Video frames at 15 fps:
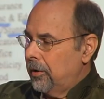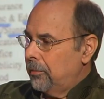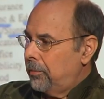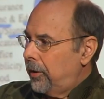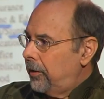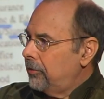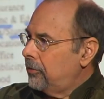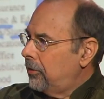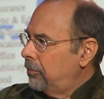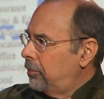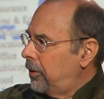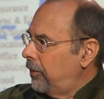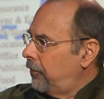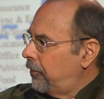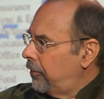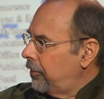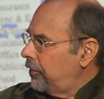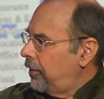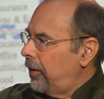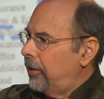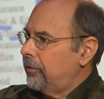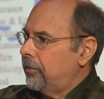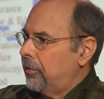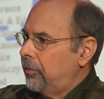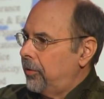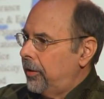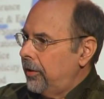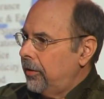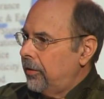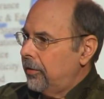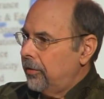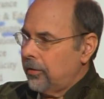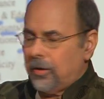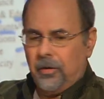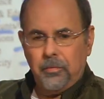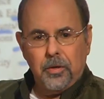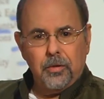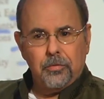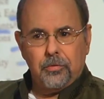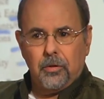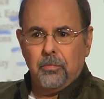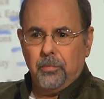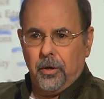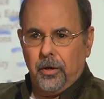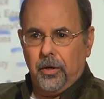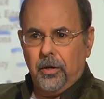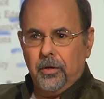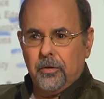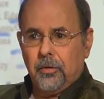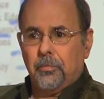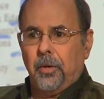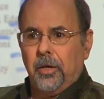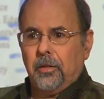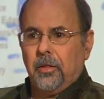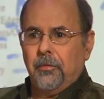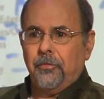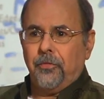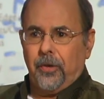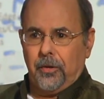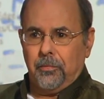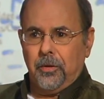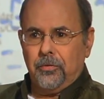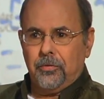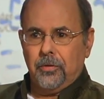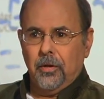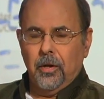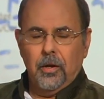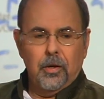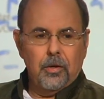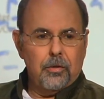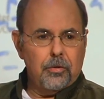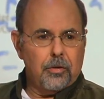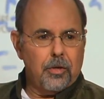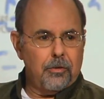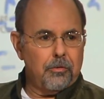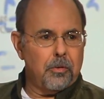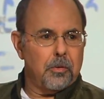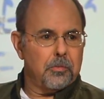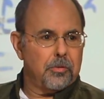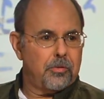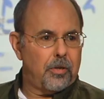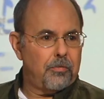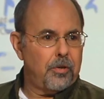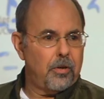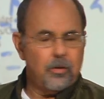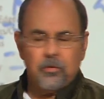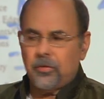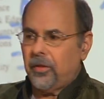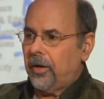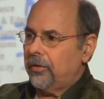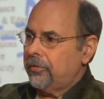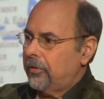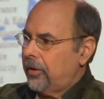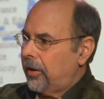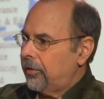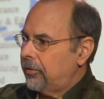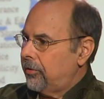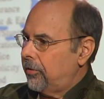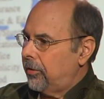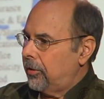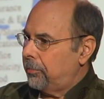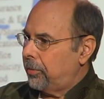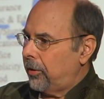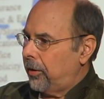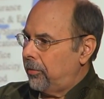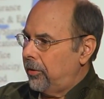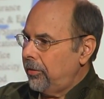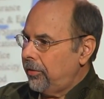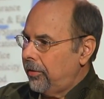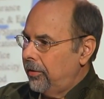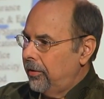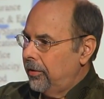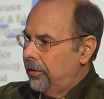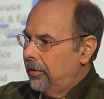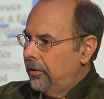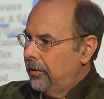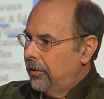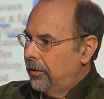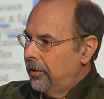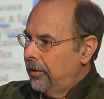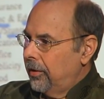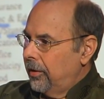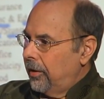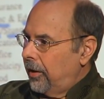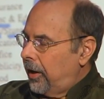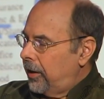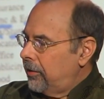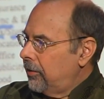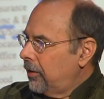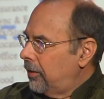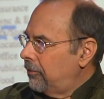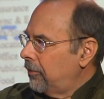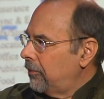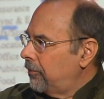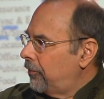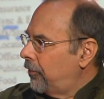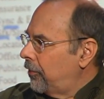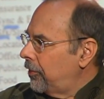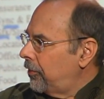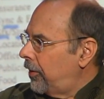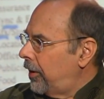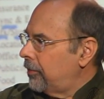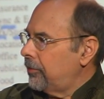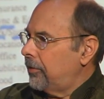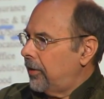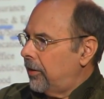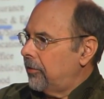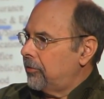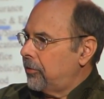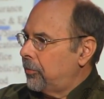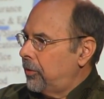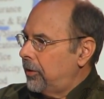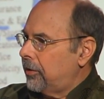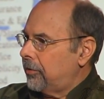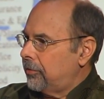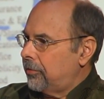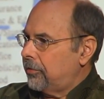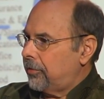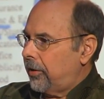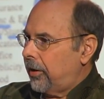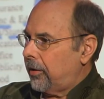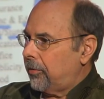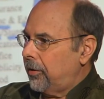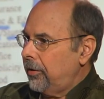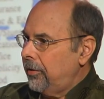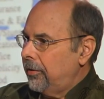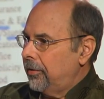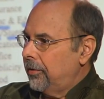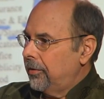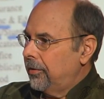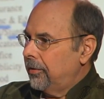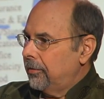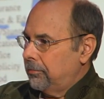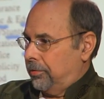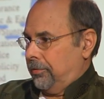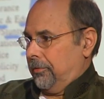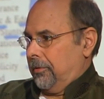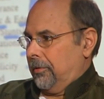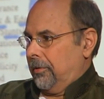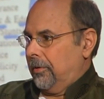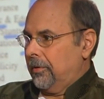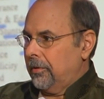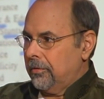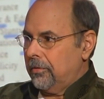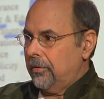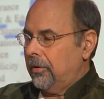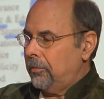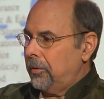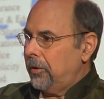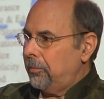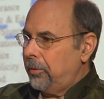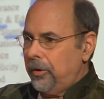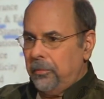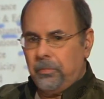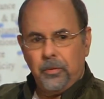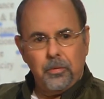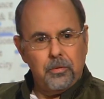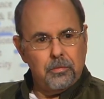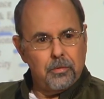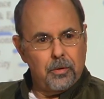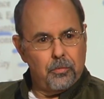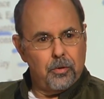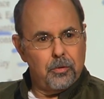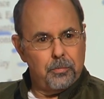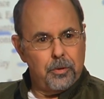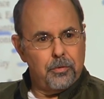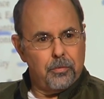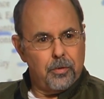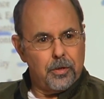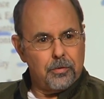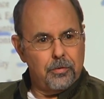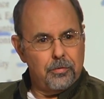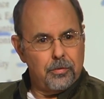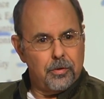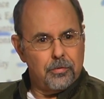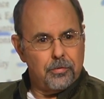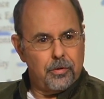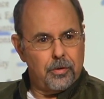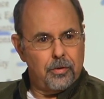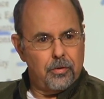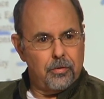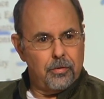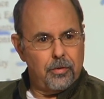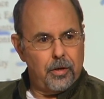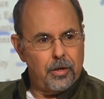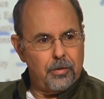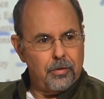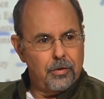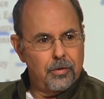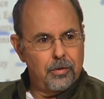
Paying somebody $4,000 a week, you're coming to somebody to make them famous. You're giving them a $700,000 toy to play with, and you're giving them $4,000 a week as a salary. Do you know many people that want to be directors that'll say no to that?